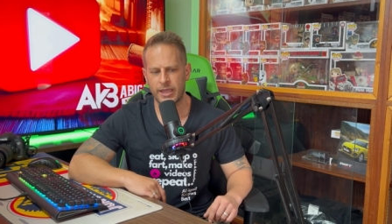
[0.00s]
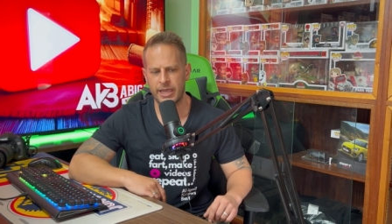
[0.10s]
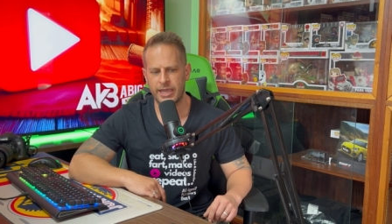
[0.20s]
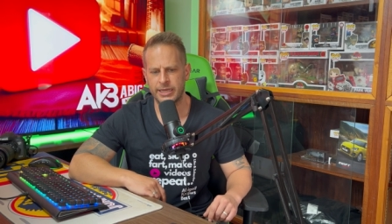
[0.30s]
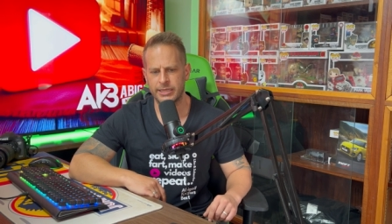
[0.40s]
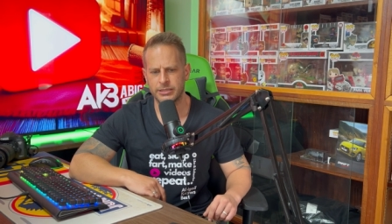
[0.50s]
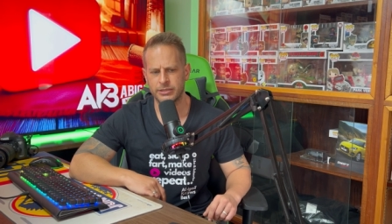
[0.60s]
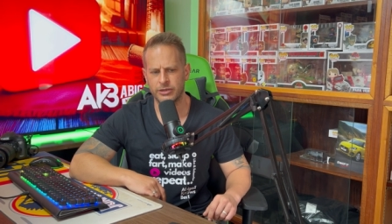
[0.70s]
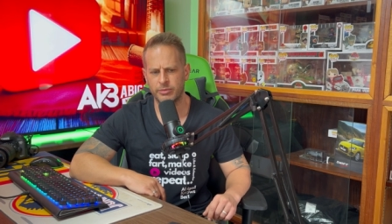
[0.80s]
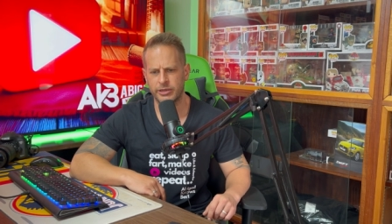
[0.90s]
And
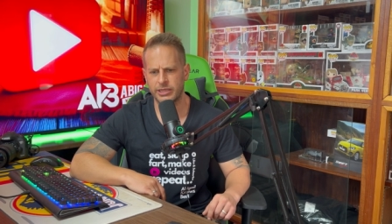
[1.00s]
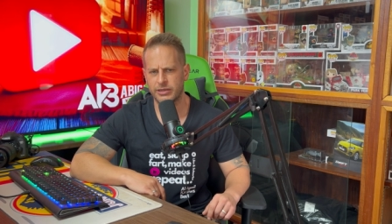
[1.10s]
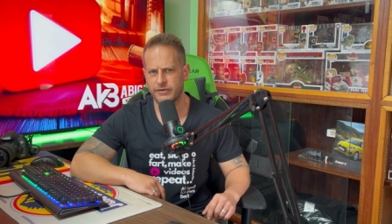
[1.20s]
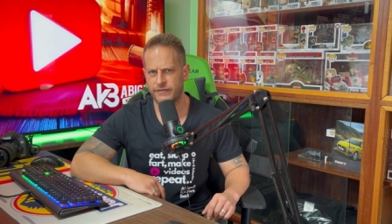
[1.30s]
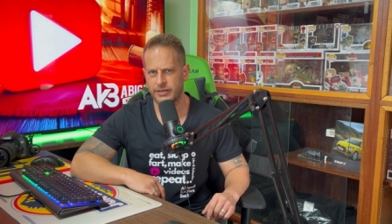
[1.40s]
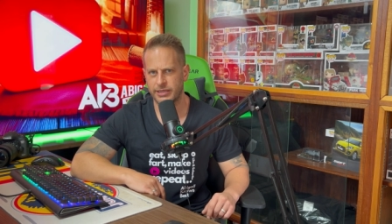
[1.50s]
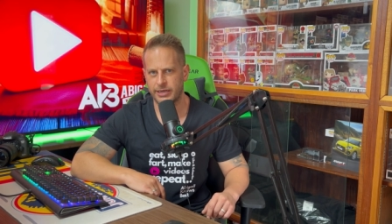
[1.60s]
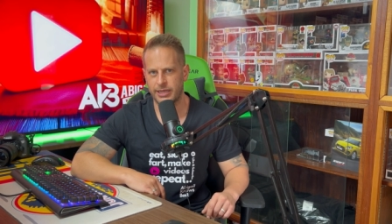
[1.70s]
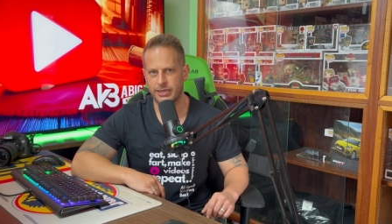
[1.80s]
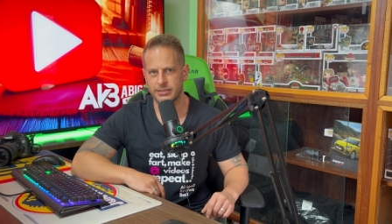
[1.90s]
nobody could figure that
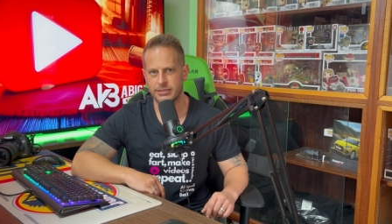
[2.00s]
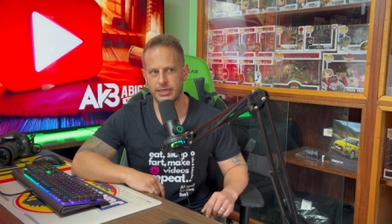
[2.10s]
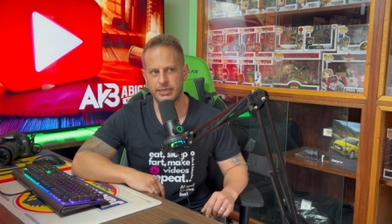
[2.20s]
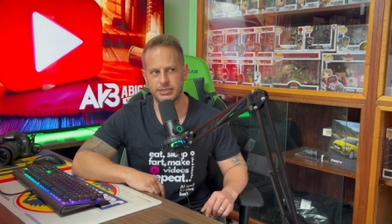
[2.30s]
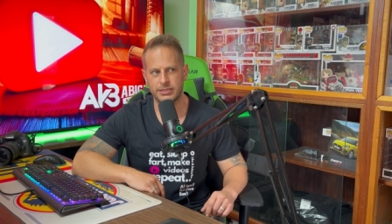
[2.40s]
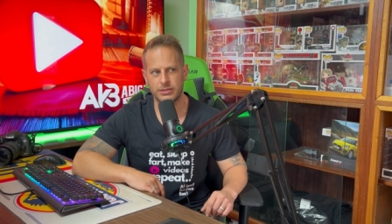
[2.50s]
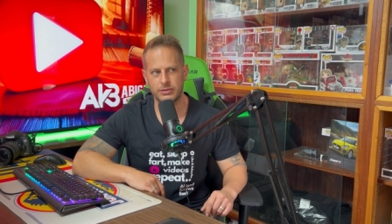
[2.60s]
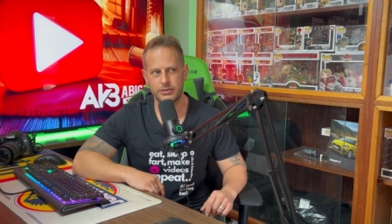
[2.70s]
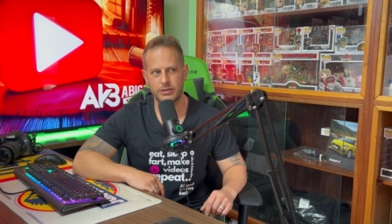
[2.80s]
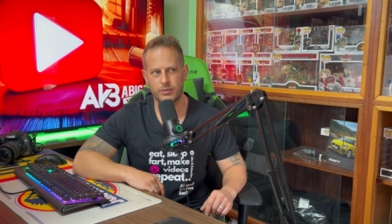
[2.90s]
out
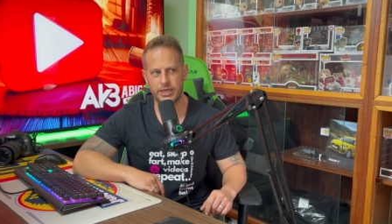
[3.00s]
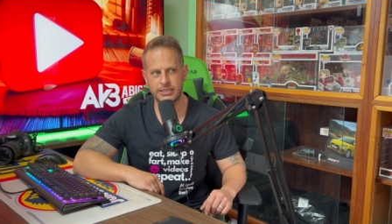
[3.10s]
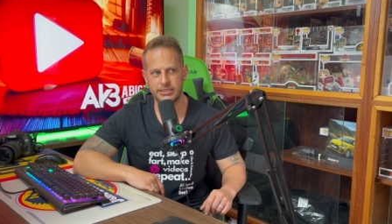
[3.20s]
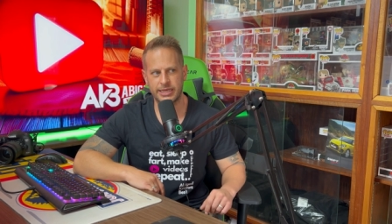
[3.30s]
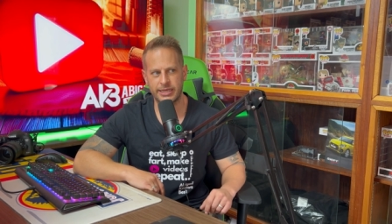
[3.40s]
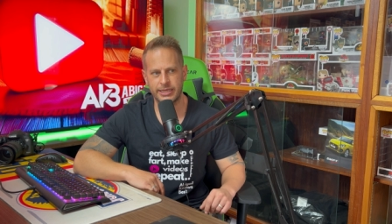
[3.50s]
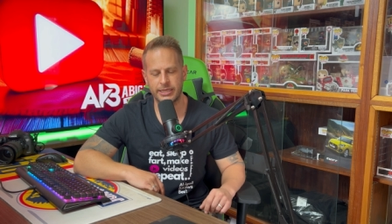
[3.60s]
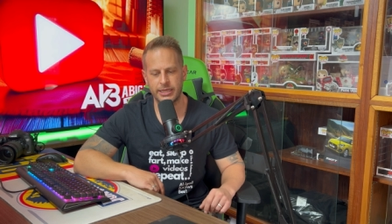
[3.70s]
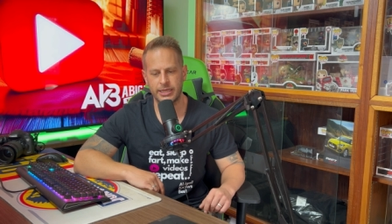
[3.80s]
until the one day